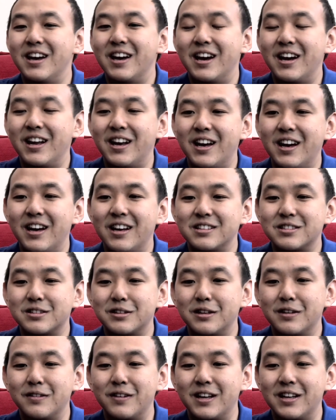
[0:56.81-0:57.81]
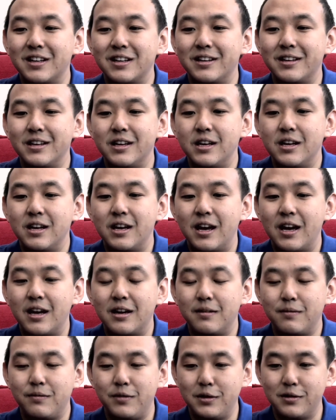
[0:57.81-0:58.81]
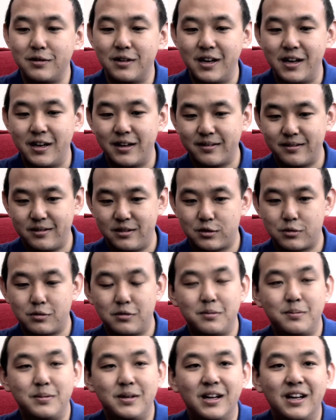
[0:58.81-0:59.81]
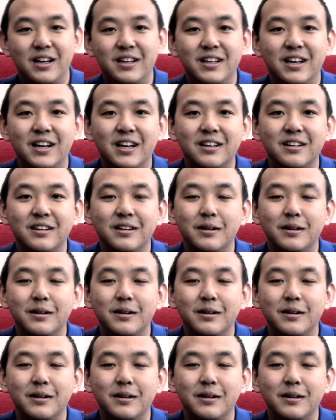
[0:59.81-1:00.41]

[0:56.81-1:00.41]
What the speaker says: and I sort of had a view like it's going to be like that.